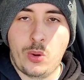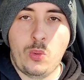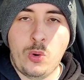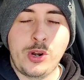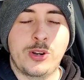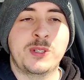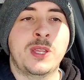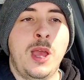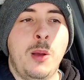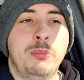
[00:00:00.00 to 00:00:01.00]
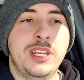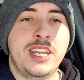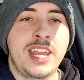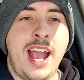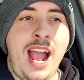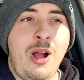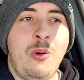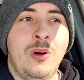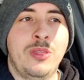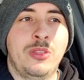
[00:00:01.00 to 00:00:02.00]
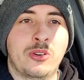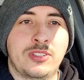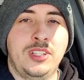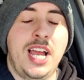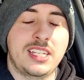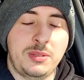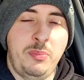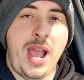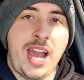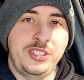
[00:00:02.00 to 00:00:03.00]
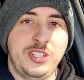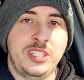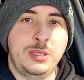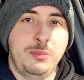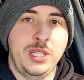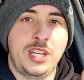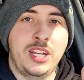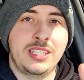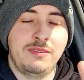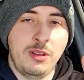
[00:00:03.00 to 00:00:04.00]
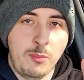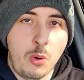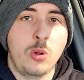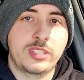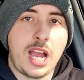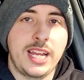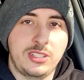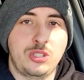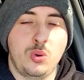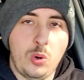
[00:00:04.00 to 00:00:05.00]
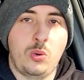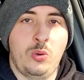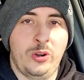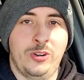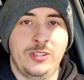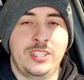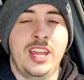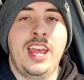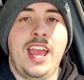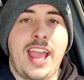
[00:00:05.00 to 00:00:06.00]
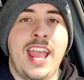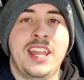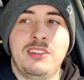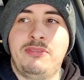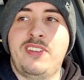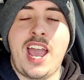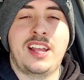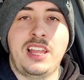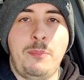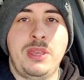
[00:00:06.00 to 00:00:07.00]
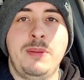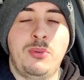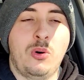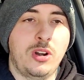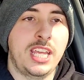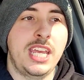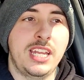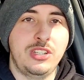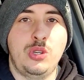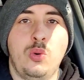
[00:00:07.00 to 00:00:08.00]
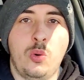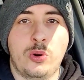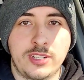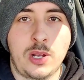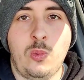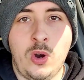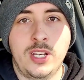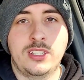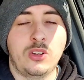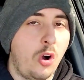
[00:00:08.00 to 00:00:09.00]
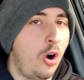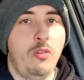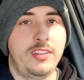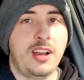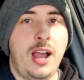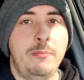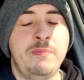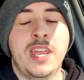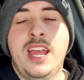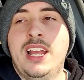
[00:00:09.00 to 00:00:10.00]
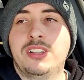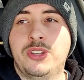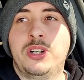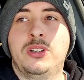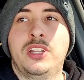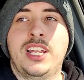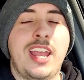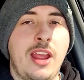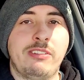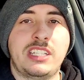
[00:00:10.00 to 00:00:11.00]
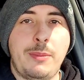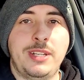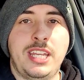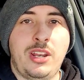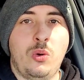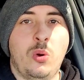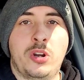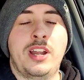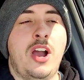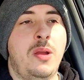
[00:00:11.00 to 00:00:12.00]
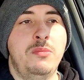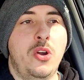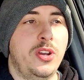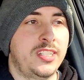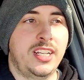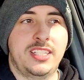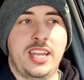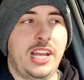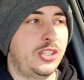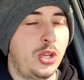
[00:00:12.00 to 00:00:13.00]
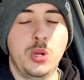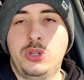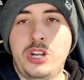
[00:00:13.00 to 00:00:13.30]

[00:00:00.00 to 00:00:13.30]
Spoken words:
orders, but now there's less batches because of the multi-store orders and the fact that people are taking two orders at once all the time. Literally, every time I take an order now, I'm noticing it's like a 2